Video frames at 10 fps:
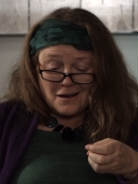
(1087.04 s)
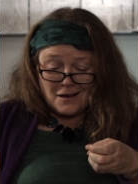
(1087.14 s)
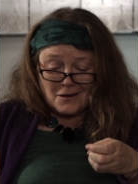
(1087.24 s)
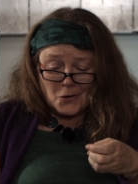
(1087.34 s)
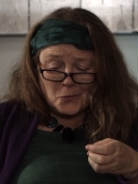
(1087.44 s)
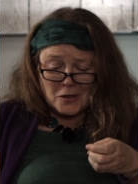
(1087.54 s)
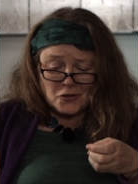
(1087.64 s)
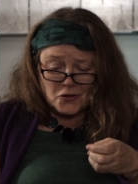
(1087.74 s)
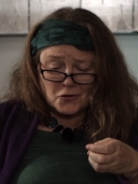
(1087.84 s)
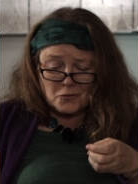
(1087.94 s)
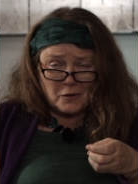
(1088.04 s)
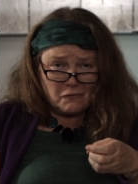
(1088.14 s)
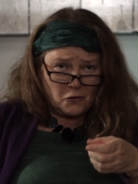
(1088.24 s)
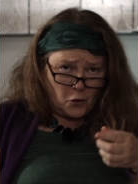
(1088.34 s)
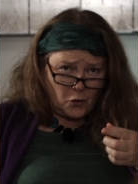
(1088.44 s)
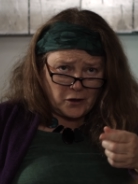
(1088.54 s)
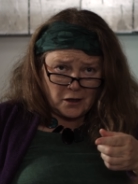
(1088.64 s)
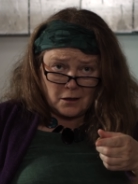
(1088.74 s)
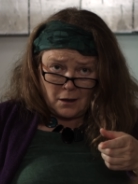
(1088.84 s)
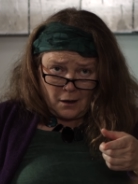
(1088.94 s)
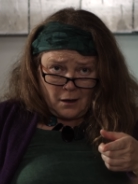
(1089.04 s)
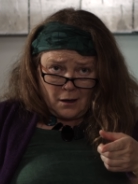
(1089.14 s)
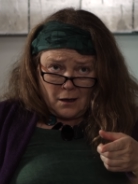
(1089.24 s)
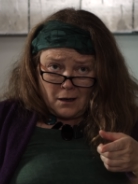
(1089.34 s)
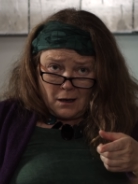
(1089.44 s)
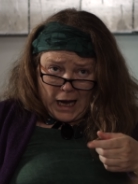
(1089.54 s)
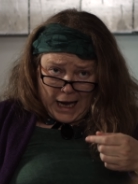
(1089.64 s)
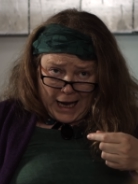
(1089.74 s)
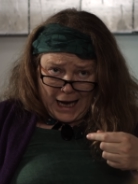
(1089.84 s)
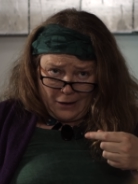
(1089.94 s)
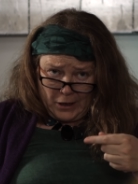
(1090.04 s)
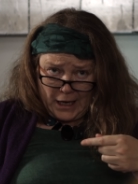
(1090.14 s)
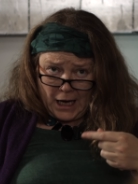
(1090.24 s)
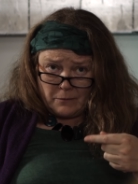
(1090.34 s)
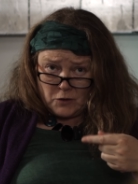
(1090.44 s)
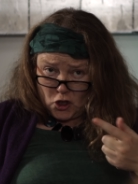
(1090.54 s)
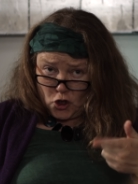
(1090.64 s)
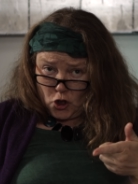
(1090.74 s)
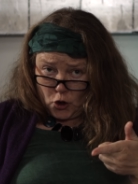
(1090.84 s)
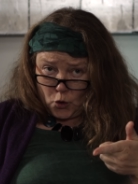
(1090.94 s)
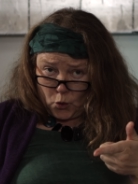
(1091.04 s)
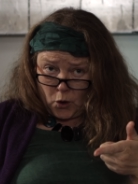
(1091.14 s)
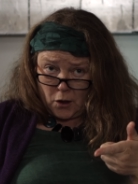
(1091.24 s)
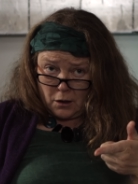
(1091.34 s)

You mentioned before that Harry came to you